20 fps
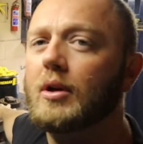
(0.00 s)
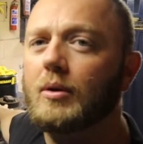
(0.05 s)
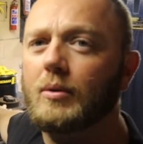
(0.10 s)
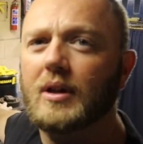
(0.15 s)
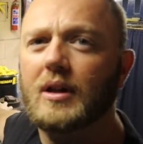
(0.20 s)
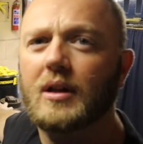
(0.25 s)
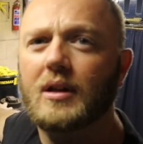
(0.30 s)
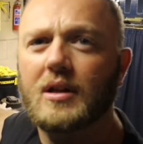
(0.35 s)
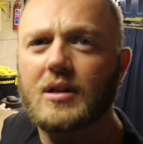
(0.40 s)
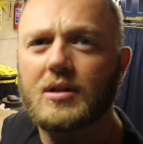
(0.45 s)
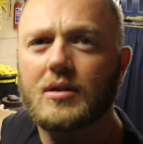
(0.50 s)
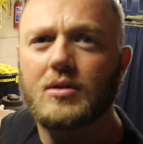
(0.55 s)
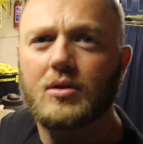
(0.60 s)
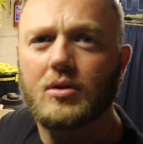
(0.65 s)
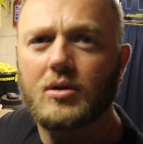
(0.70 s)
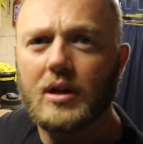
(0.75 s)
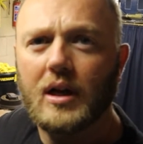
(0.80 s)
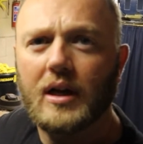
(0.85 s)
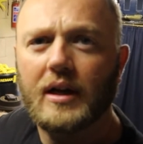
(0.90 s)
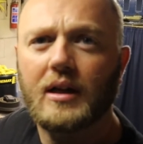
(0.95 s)
you what the discs
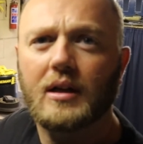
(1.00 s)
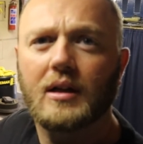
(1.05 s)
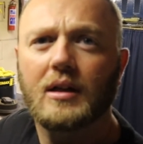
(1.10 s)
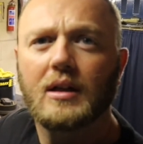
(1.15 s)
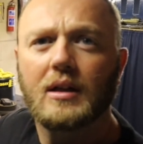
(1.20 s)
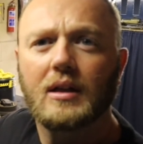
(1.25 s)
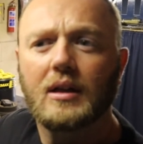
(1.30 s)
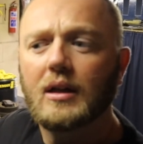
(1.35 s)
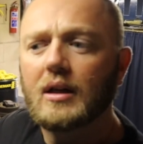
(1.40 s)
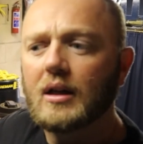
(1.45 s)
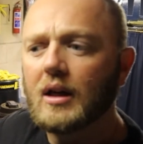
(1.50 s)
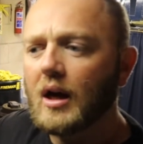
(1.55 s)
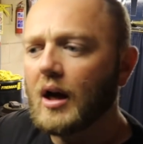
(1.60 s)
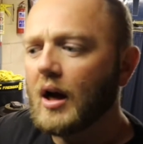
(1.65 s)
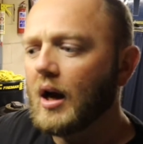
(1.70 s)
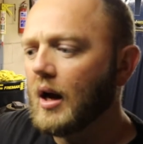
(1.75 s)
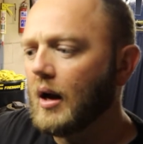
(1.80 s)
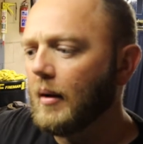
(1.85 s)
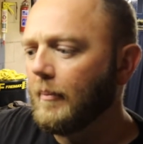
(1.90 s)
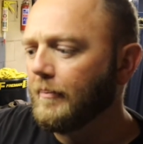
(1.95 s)
look like
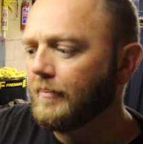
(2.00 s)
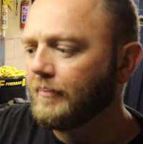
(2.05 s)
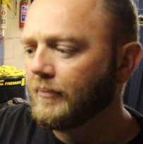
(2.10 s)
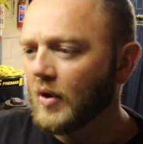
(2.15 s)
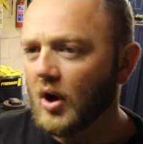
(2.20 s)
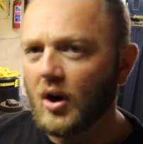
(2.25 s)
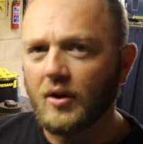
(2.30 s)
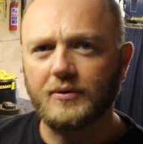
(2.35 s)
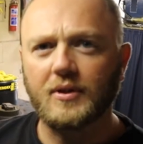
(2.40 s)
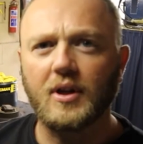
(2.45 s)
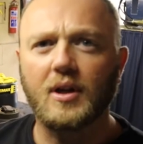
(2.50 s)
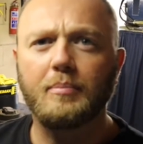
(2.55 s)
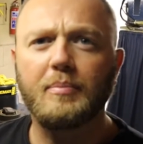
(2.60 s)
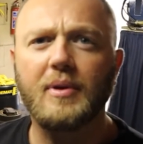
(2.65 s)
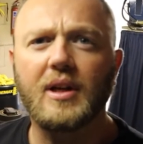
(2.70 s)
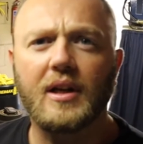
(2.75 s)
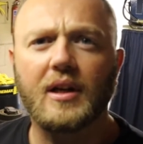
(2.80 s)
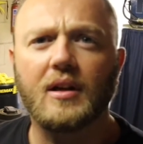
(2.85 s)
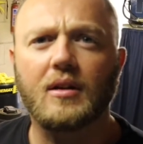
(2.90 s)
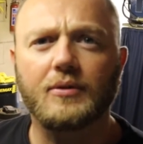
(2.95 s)
um, after a
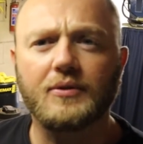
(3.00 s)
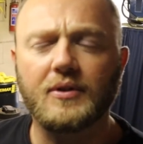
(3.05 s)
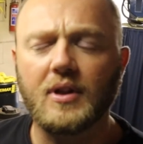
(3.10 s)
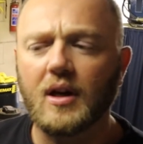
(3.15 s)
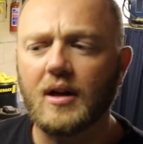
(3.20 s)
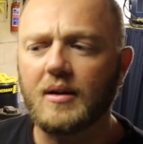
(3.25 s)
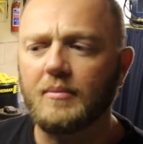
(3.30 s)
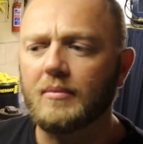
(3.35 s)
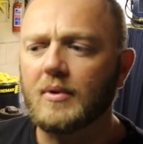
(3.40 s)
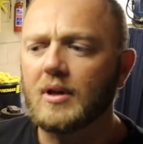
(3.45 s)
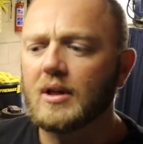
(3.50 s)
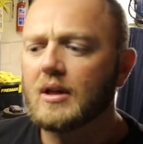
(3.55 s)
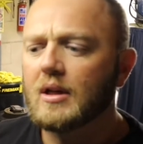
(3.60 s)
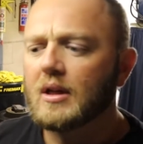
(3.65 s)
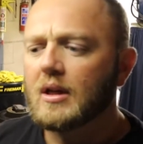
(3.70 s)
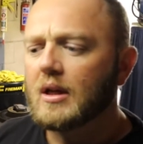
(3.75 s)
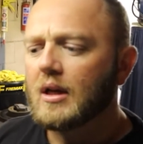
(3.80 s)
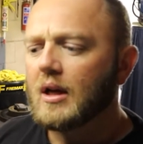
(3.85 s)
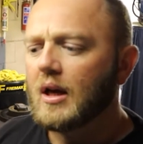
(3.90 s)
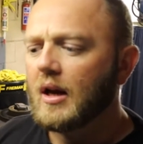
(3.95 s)
period of time
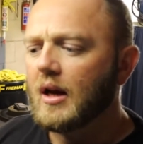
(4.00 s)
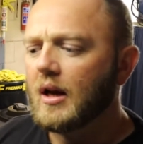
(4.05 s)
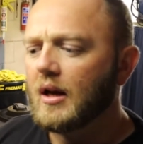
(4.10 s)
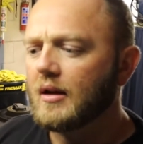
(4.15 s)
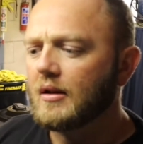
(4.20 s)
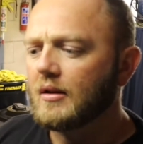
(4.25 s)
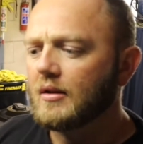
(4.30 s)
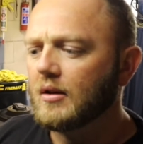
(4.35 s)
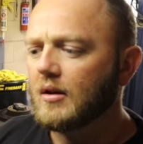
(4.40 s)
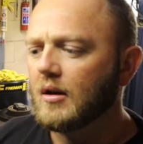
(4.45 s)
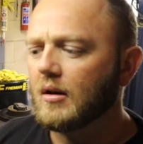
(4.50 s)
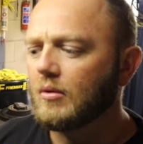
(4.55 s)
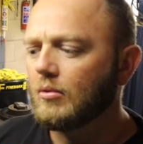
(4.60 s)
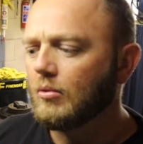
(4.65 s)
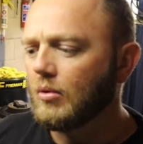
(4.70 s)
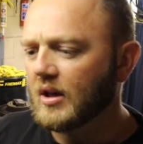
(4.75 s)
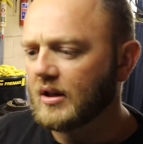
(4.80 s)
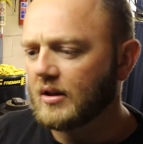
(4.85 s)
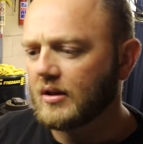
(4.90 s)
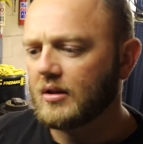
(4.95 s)
and you know
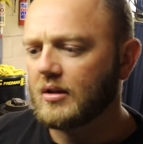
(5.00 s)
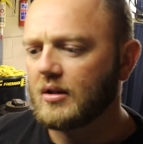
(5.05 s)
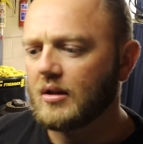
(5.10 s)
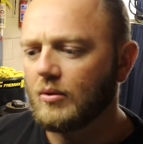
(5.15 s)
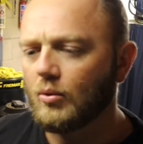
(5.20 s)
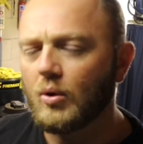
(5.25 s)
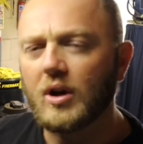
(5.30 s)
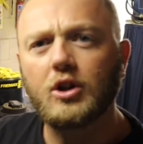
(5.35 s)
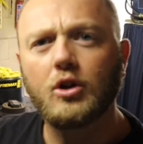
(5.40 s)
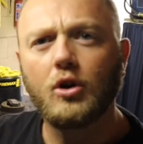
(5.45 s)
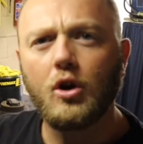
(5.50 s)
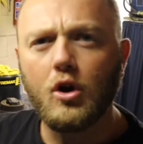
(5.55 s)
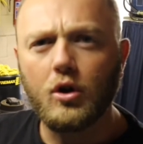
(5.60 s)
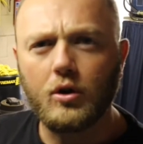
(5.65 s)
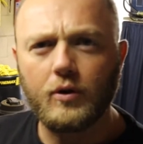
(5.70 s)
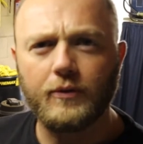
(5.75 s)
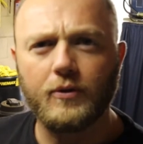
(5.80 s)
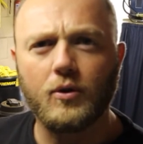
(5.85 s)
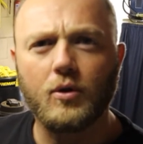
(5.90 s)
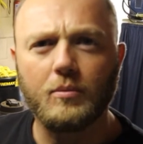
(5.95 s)
what what to
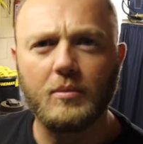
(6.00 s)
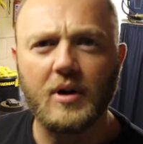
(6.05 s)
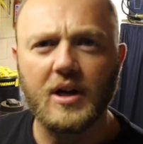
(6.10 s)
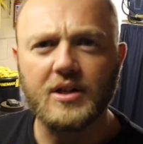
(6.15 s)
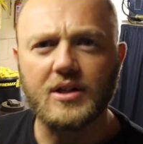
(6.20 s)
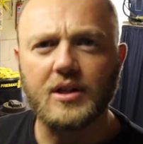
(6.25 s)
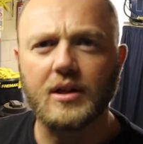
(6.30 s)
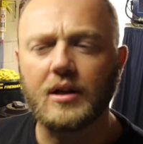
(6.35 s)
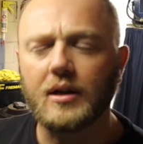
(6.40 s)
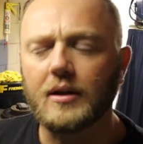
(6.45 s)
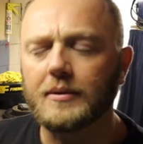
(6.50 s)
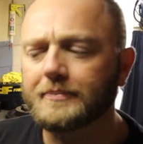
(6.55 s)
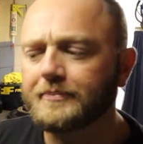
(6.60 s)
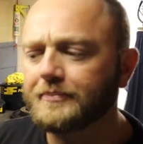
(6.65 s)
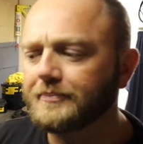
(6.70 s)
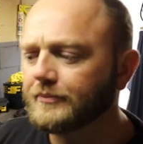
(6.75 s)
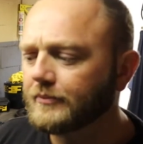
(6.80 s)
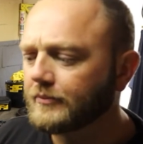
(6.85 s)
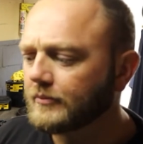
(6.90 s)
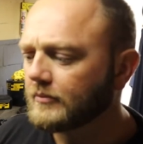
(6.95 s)
look for basically
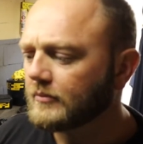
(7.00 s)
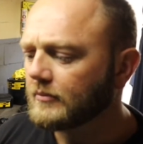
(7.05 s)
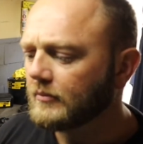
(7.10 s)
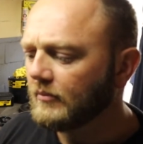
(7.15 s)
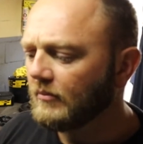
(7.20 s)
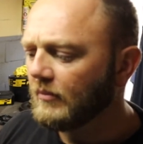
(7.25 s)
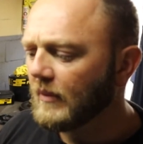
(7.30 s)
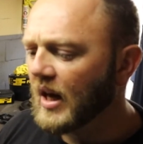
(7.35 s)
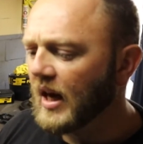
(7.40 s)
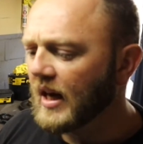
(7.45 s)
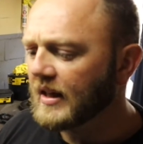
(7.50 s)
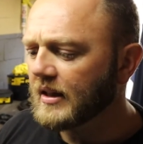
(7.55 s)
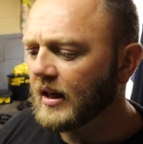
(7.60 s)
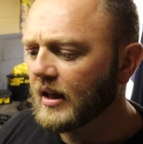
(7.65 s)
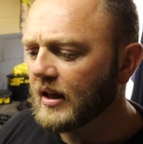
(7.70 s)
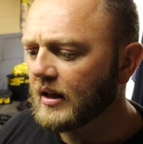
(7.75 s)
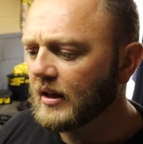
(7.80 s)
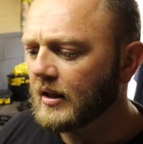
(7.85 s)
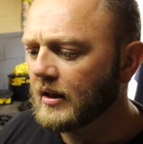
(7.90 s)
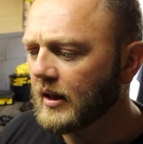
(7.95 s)
right
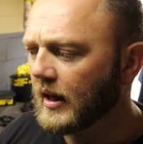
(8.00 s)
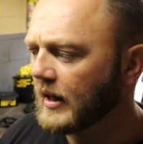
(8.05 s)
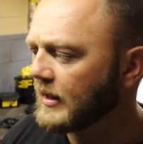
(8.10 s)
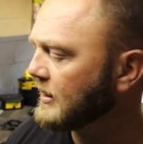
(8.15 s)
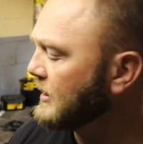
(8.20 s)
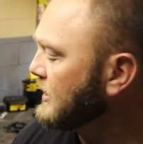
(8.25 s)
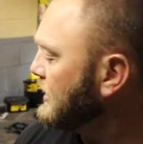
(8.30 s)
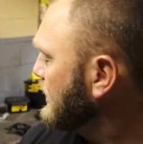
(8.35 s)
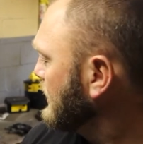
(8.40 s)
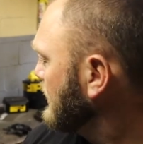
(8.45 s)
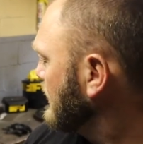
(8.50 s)
other than that